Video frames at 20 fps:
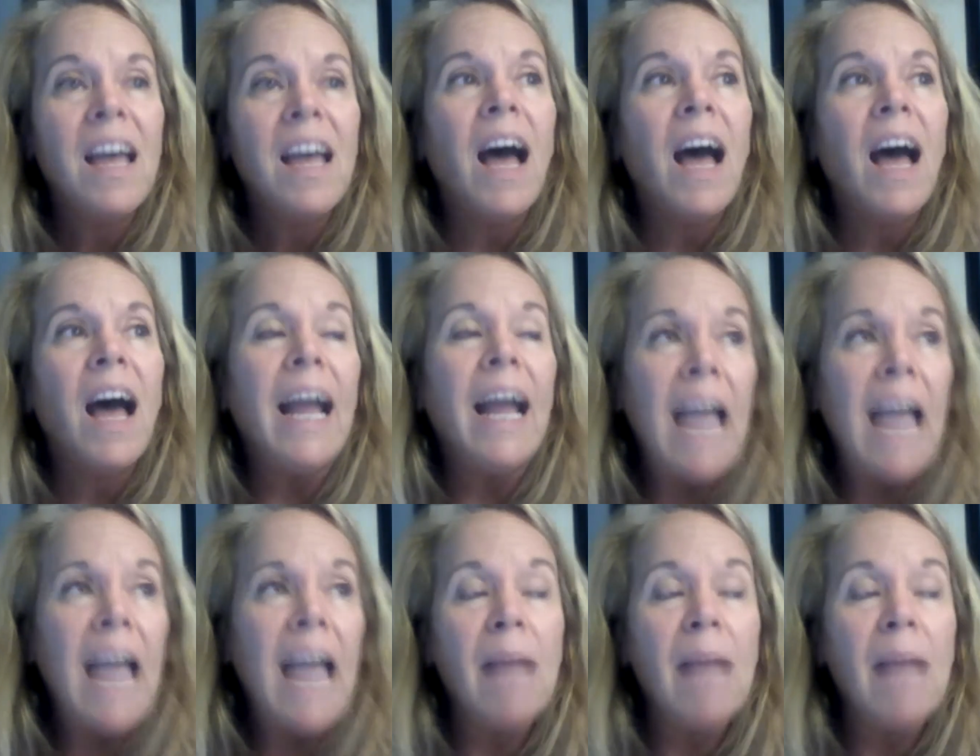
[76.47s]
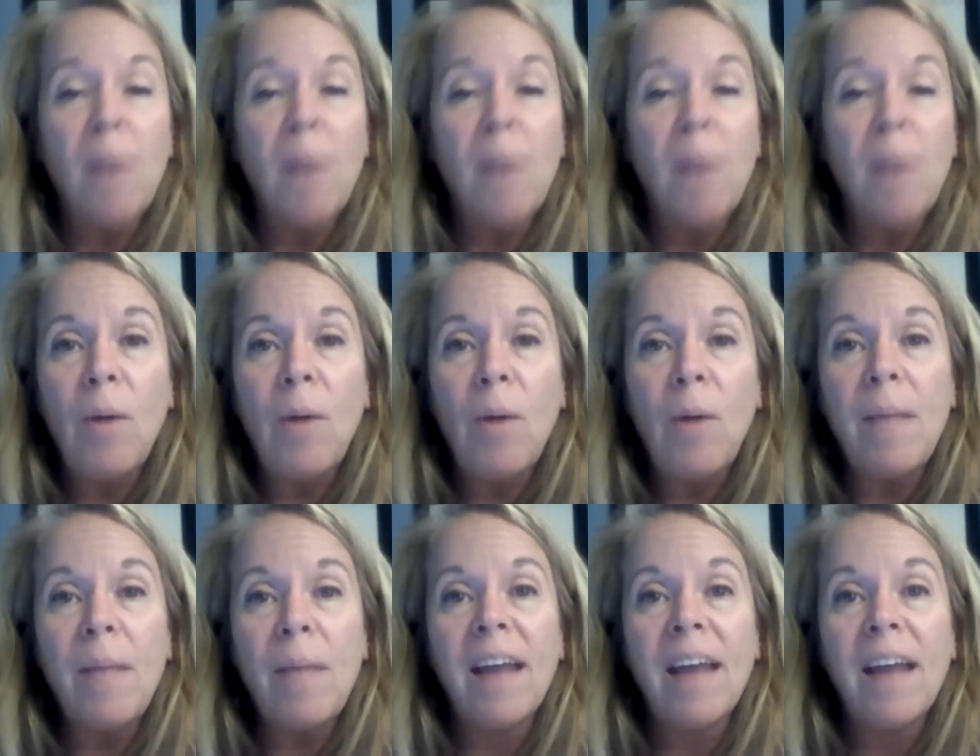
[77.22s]
I came
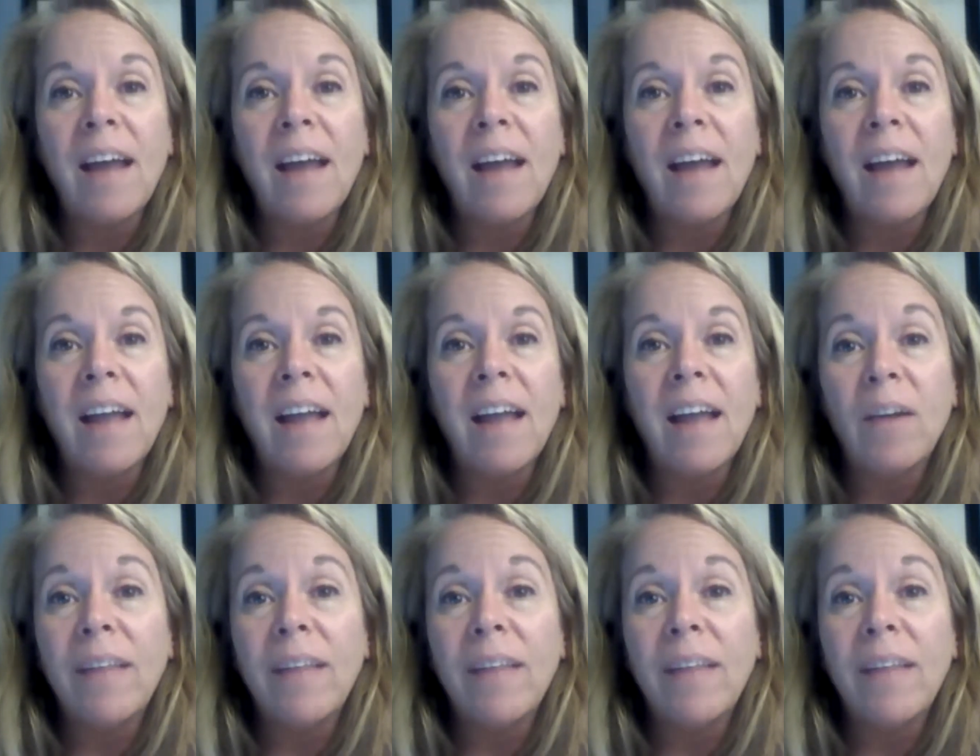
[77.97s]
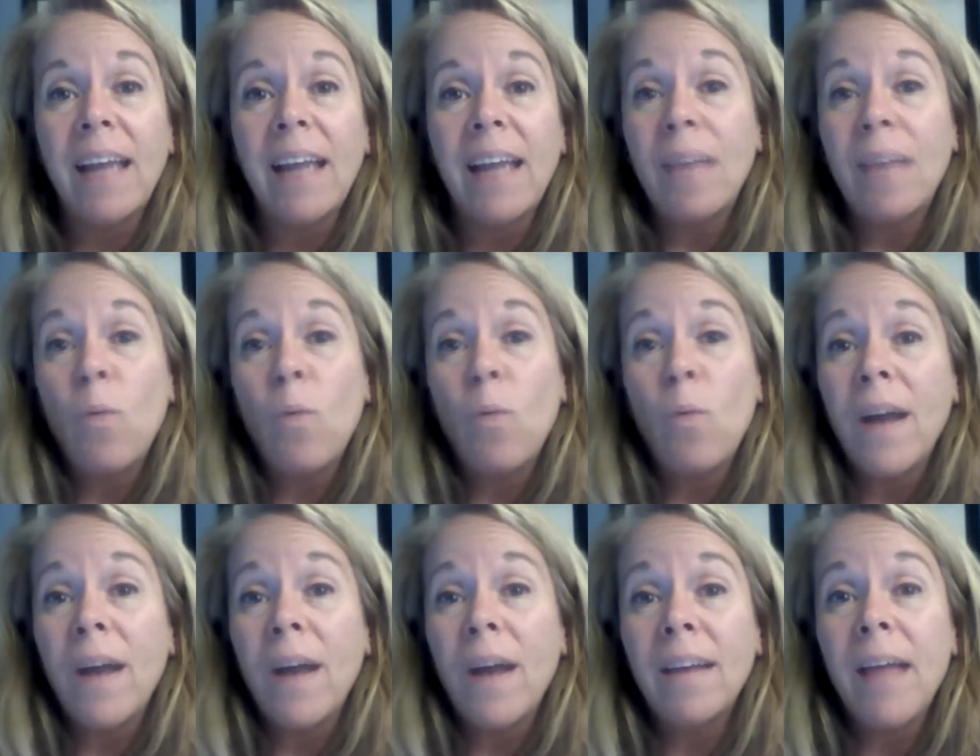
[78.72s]
home and I had only gained
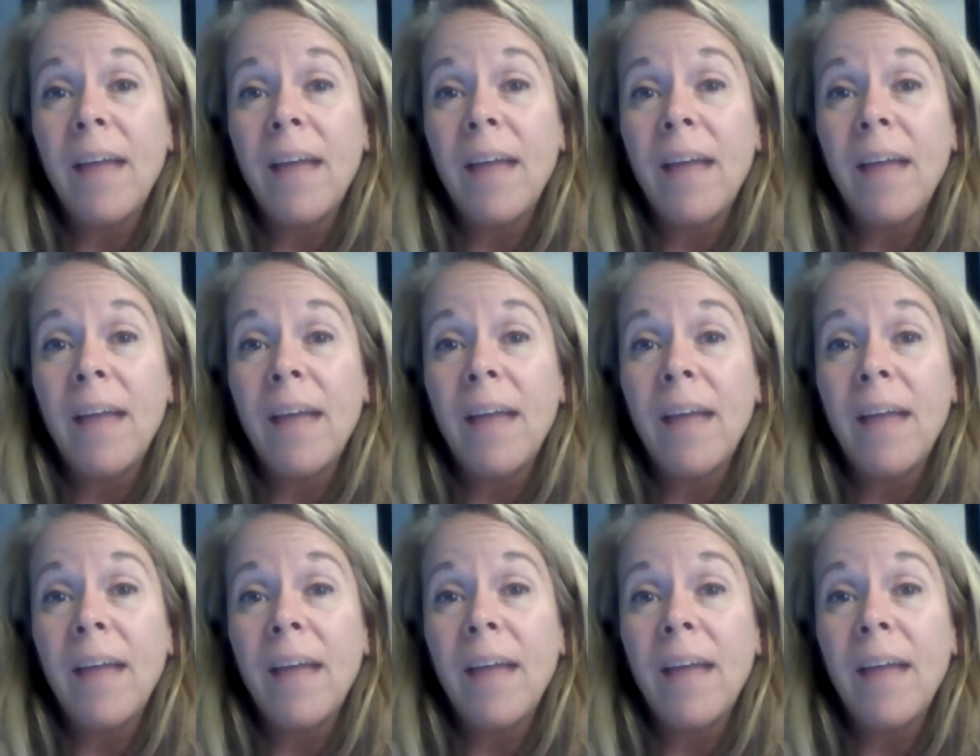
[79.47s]
1.5